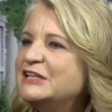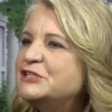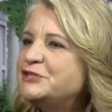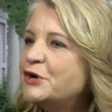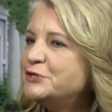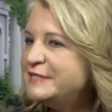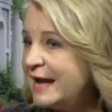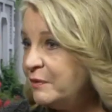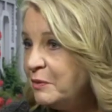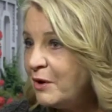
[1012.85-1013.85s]
So,
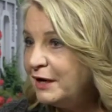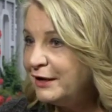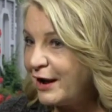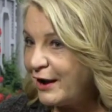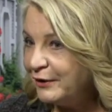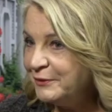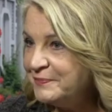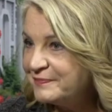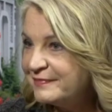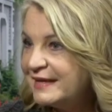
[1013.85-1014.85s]
say we want to go.
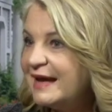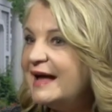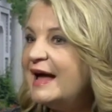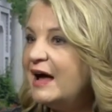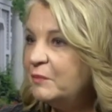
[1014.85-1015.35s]
How